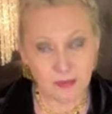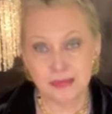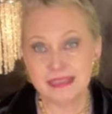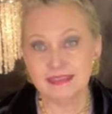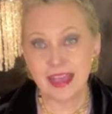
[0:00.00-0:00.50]

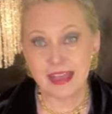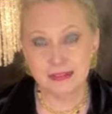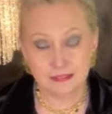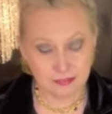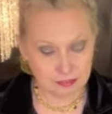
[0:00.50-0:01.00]

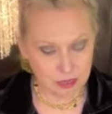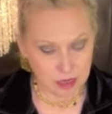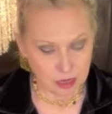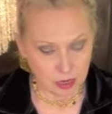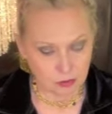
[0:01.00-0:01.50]
Byzance
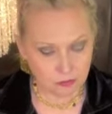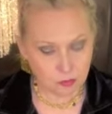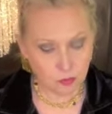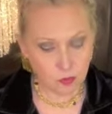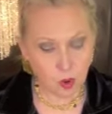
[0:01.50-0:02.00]

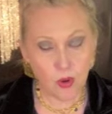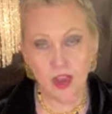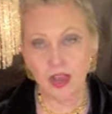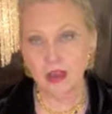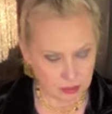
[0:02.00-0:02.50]
from
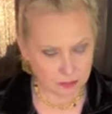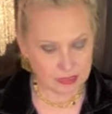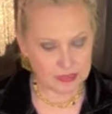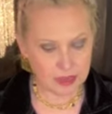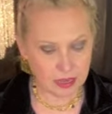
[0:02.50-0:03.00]

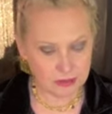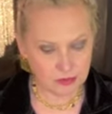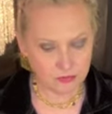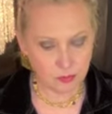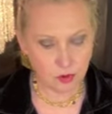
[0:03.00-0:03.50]

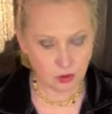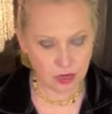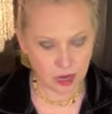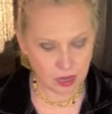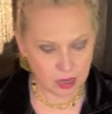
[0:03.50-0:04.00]

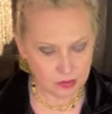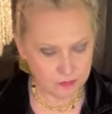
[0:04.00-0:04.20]
Rochas.